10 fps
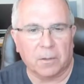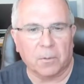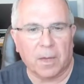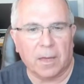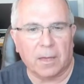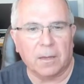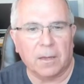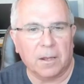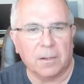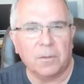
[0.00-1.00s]
Okay.
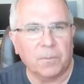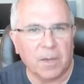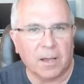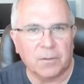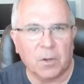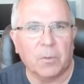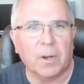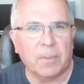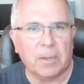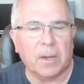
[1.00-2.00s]
And if you guys know what I
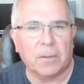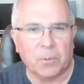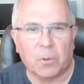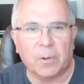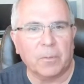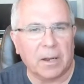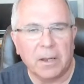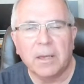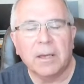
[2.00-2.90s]
mean by Florida rain,